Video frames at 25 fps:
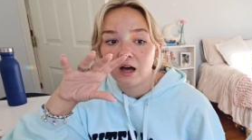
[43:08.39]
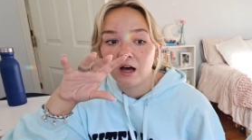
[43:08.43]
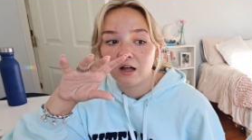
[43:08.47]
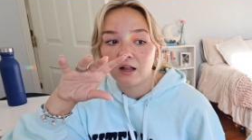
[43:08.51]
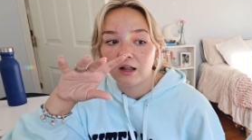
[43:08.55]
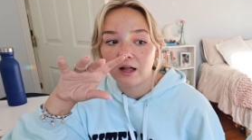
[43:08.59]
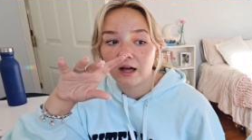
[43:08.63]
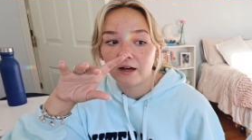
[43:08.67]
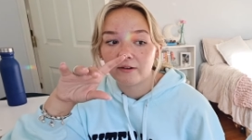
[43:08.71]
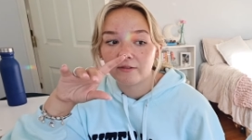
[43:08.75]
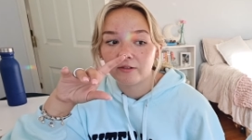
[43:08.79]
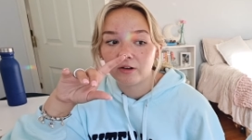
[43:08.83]
I'll
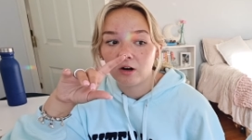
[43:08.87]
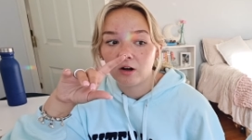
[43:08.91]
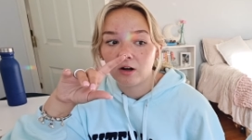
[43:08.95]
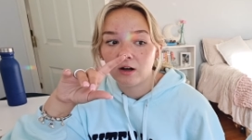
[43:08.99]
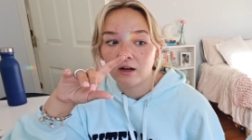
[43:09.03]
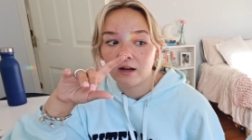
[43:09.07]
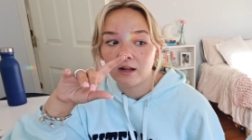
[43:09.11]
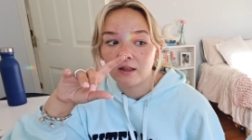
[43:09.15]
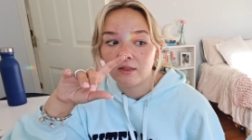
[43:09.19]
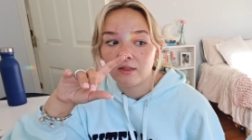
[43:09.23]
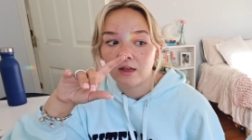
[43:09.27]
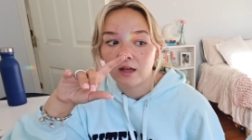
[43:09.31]
have it
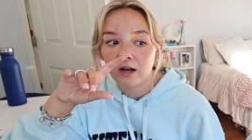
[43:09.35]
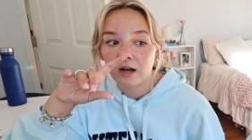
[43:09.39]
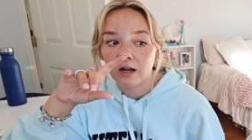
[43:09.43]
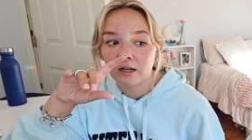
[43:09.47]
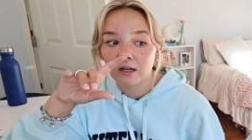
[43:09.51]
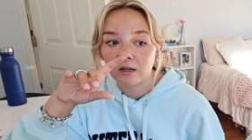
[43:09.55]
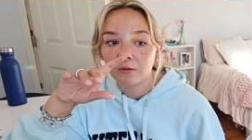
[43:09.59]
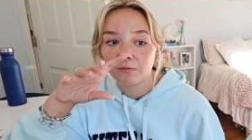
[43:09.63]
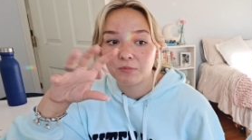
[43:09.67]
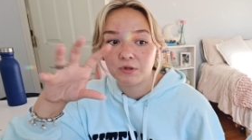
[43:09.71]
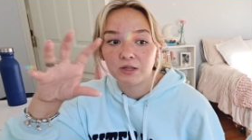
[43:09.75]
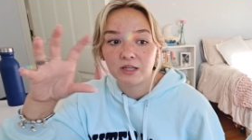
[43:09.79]
on and then I
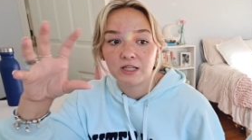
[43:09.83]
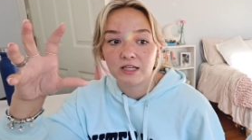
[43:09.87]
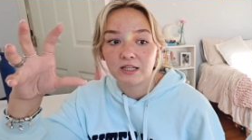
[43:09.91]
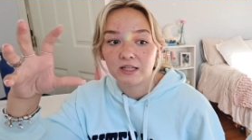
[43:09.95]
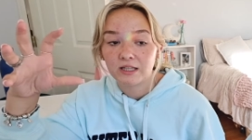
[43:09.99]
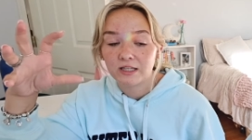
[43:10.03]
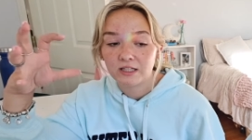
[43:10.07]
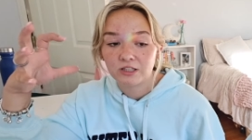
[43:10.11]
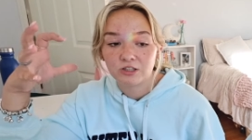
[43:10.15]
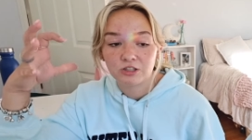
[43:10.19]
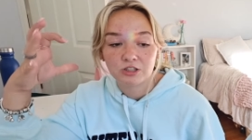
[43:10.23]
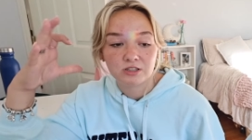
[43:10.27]

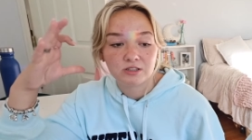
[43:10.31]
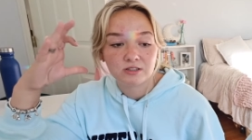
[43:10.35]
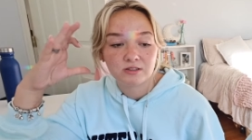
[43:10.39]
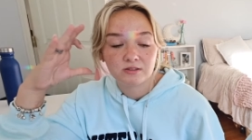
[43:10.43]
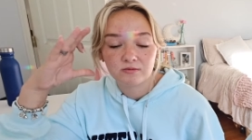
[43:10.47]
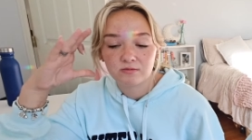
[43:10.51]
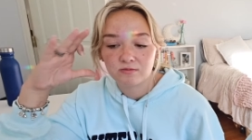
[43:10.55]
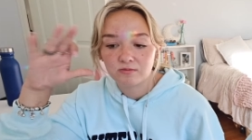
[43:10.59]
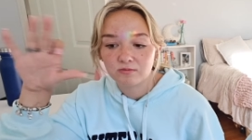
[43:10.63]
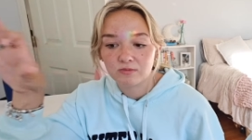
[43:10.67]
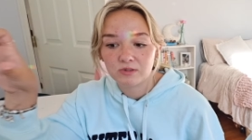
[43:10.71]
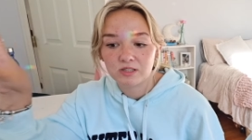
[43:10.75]
completely
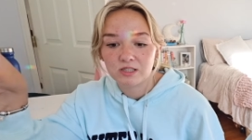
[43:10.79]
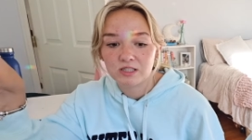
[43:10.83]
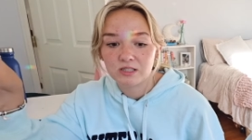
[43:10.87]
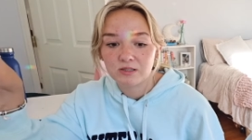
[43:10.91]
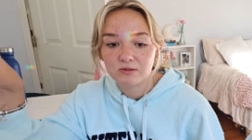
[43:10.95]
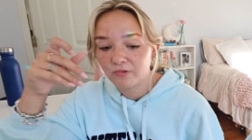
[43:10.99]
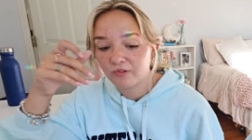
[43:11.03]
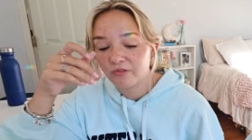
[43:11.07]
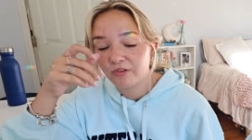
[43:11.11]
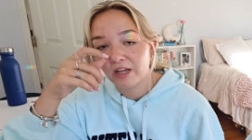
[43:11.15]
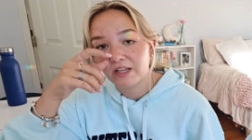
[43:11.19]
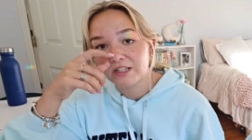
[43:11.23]
just
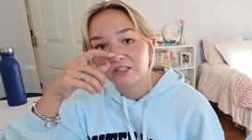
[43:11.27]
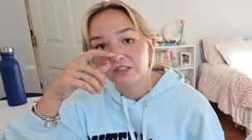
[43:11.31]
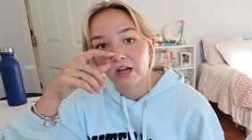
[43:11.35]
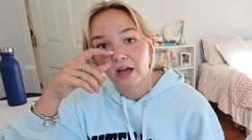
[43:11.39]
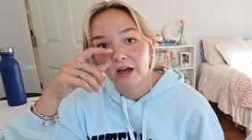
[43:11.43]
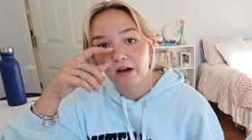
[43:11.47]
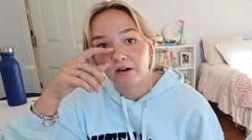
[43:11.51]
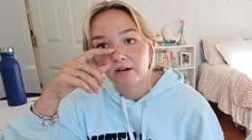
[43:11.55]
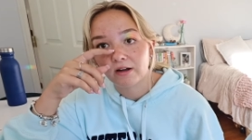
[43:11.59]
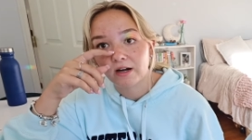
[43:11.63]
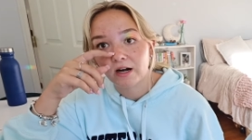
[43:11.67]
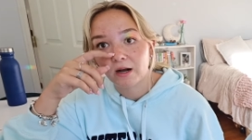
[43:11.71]
phase
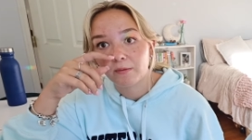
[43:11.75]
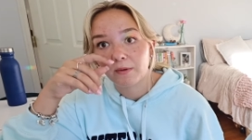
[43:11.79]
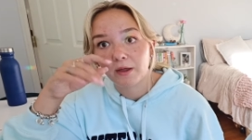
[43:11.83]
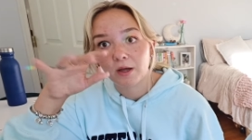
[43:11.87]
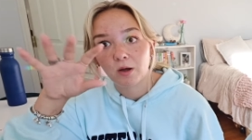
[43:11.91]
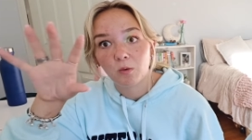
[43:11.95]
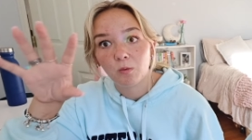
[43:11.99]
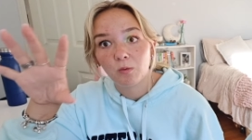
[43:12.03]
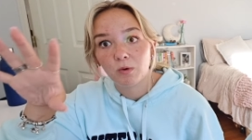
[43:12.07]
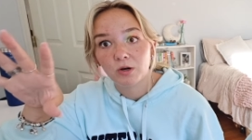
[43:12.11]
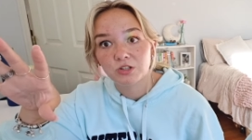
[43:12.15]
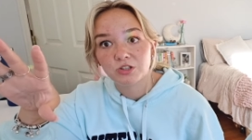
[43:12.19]
out and I'm
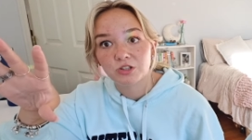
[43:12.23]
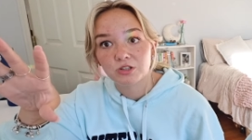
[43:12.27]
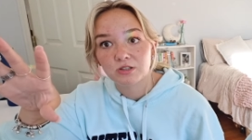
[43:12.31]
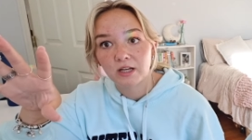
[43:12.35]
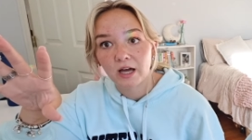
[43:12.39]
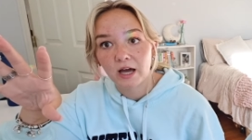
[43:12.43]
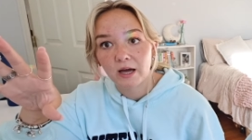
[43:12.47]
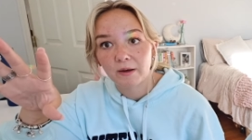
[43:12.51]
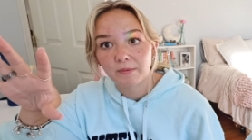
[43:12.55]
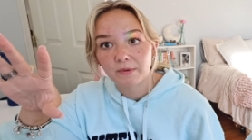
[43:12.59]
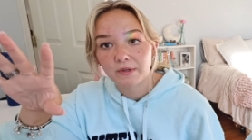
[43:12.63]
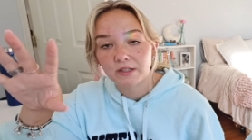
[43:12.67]
like, what just
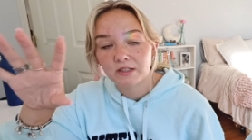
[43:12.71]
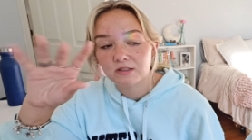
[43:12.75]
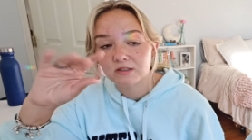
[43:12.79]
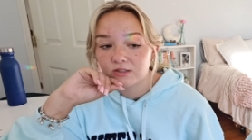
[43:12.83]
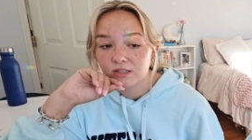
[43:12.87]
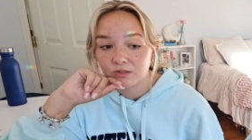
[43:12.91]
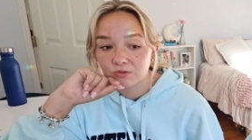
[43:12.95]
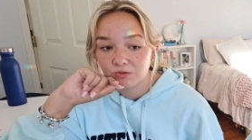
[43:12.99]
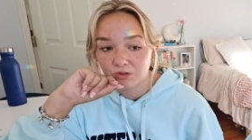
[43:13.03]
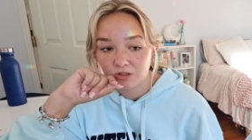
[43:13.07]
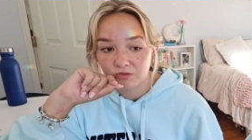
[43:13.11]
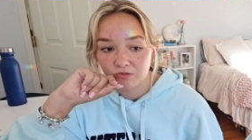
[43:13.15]
happened?
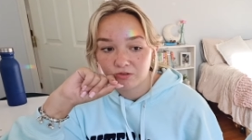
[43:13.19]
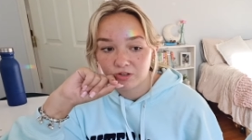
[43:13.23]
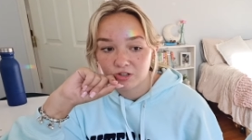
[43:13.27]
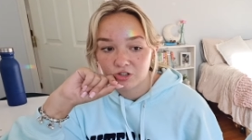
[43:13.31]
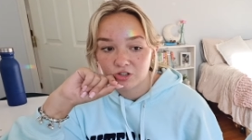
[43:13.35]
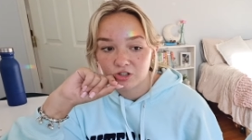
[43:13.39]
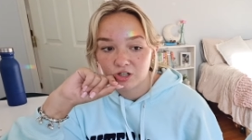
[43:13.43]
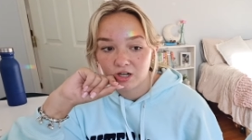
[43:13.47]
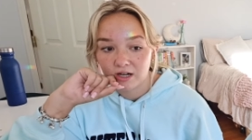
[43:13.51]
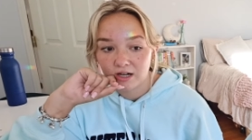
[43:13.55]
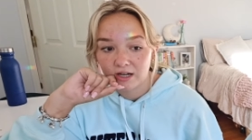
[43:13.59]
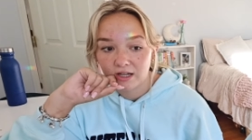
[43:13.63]
So that's really
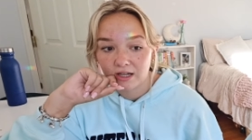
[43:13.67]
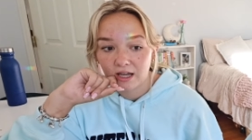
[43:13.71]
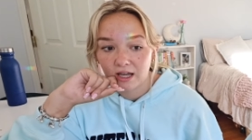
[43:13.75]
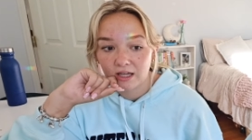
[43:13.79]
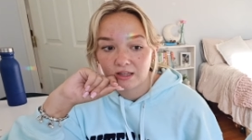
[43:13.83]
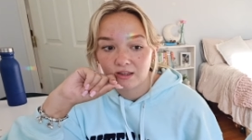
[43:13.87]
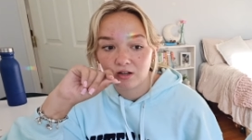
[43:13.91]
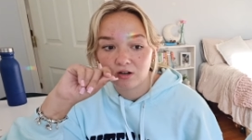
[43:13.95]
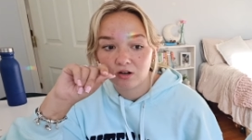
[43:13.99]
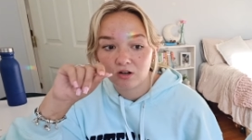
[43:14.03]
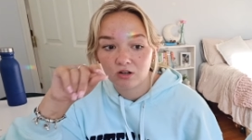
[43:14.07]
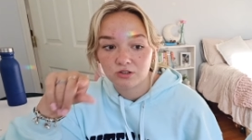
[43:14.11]
frustrating.
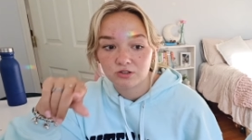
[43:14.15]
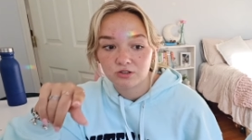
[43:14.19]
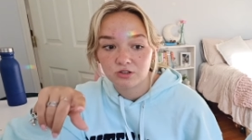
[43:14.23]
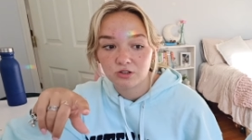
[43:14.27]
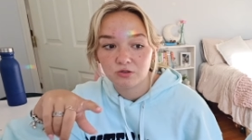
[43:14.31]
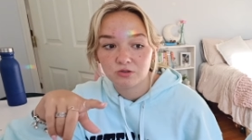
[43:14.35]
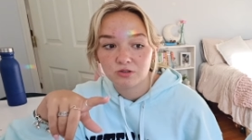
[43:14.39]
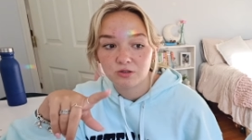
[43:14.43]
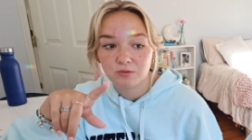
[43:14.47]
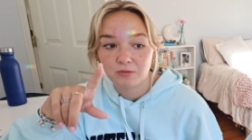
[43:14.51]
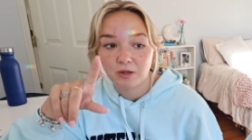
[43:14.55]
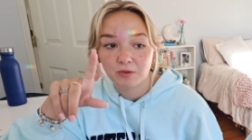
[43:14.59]
And then
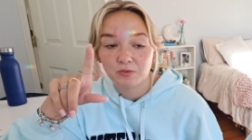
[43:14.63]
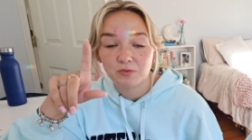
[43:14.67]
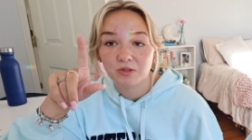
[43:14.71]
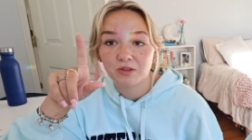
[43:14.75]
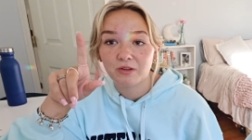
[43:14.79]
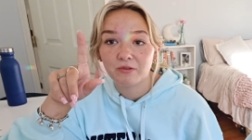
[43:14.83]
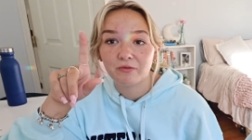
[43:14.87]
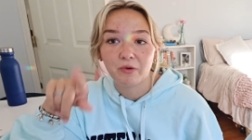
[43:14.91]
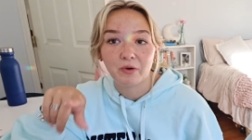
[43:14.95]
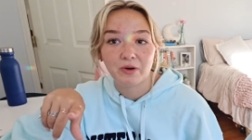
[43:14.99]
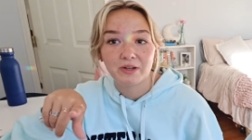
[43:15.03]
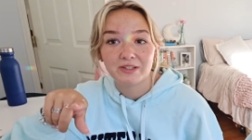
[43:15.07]
also sometimes with
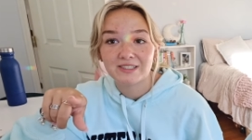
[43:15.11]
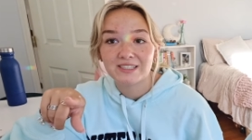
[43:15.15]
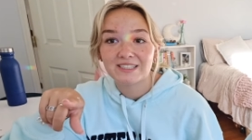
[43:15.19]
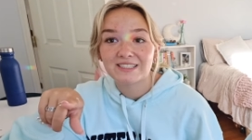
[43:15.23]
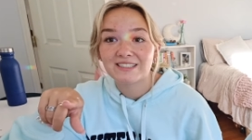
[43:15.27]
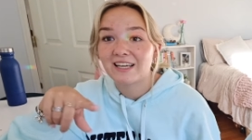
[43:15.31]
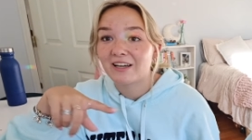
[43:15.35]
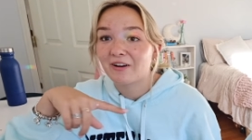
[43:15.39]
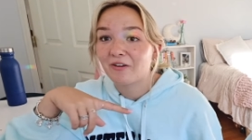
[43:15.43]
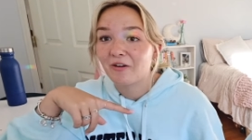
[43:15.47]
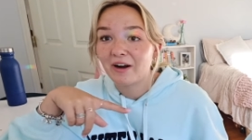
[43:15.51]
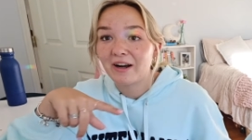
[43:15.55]
the voices,
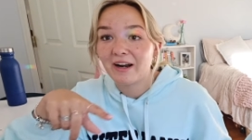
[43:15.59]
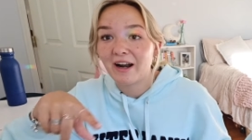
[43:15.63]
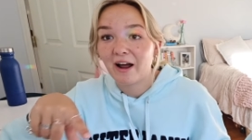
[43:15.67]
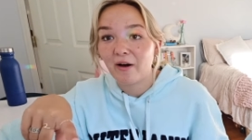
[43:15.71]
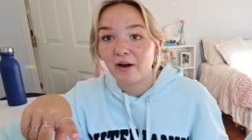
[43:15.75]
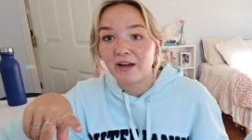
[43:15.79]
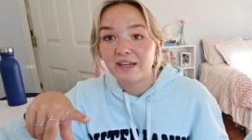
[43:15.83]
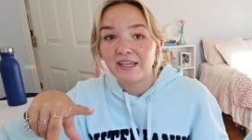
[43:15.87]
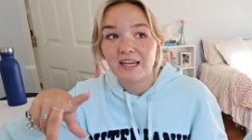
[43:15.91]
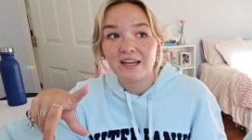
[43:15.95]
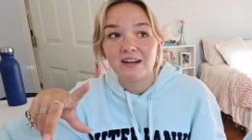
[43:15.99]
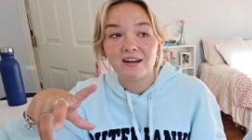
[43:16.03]
like right now
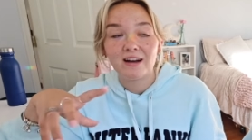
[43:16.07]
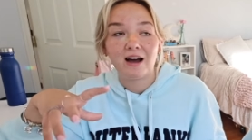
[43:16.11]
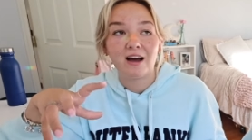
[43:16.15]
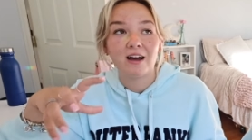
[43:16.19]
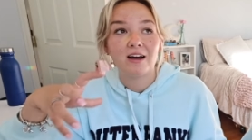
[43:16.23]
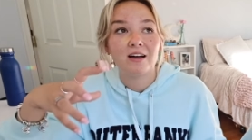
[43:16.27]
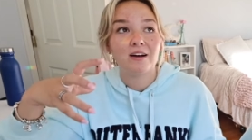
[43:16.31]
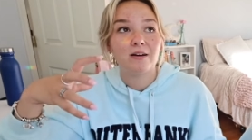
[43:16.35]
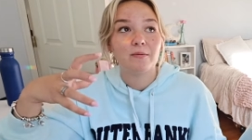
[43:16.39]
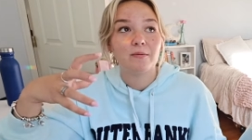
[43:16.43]
I cannot